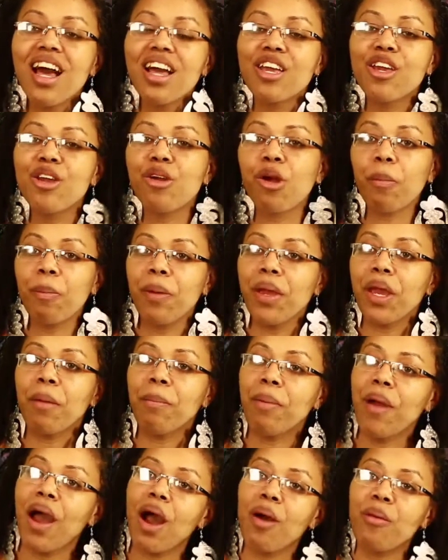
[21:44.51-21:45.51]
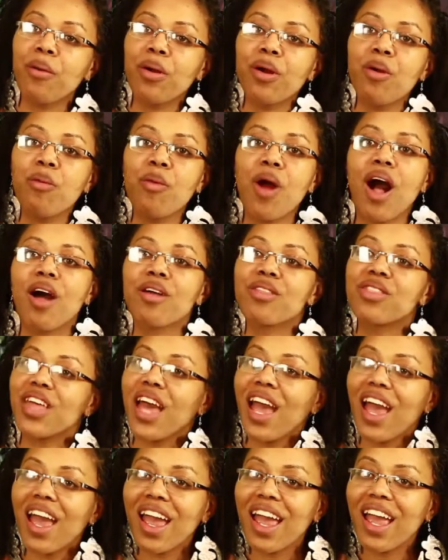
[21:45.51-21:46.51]
European power, while
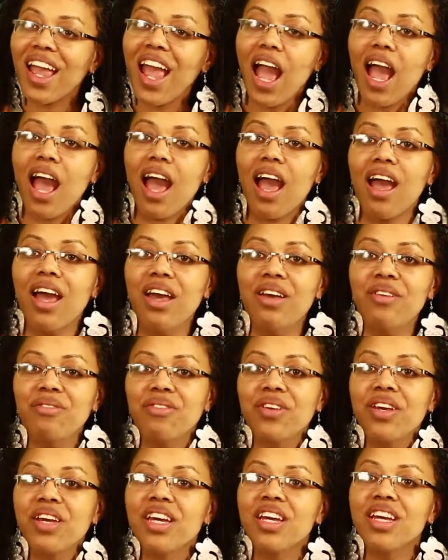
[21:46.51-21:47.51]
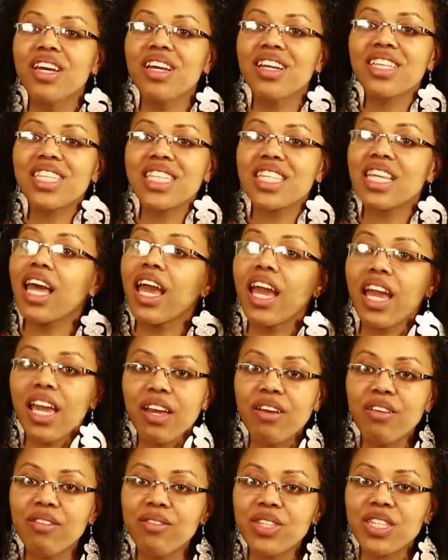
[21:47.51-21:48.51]
they have
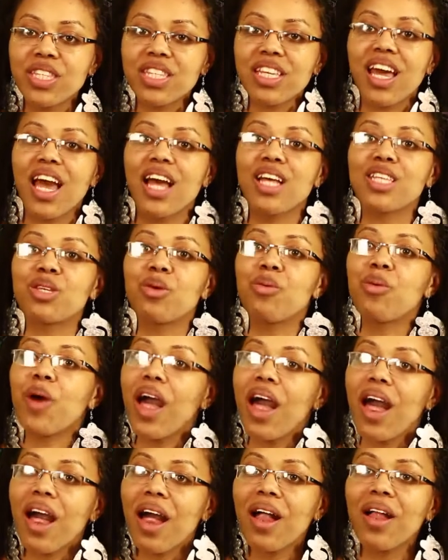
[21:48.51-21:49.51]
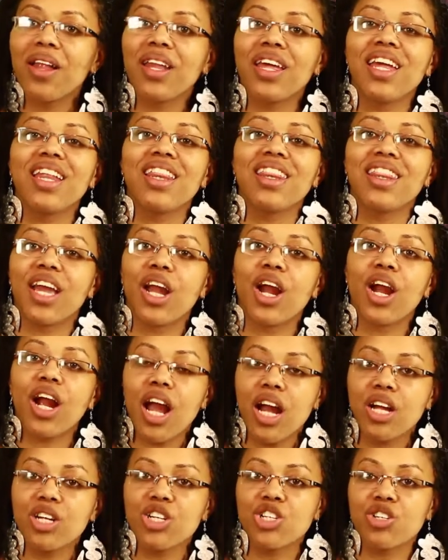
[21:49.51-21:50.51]
slaves as well in their
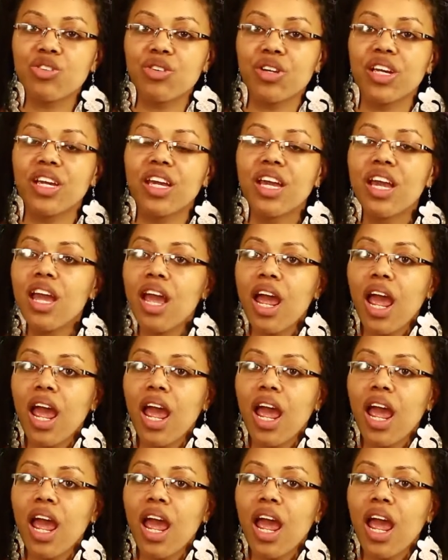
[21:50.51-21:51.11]
country.